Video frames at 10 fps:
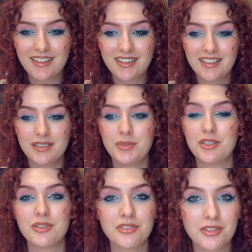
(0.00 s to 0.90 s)
Let me
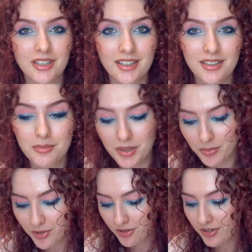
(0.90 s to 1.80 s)
know if you like my
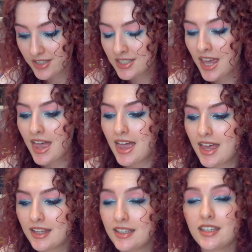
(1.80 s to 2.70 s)
progress,
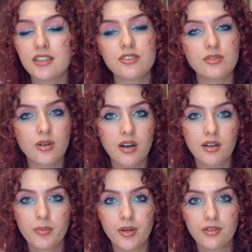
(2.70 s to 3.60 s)
and in case you are
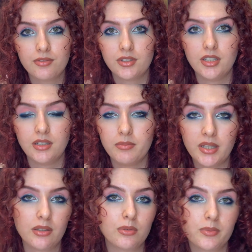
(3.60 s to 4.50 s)
part of the
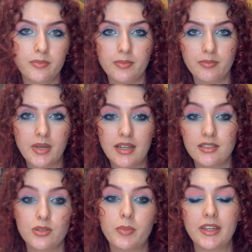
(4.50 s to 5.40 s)
Pendos
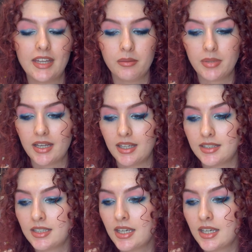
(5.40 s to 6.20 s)
palettes or Penda palette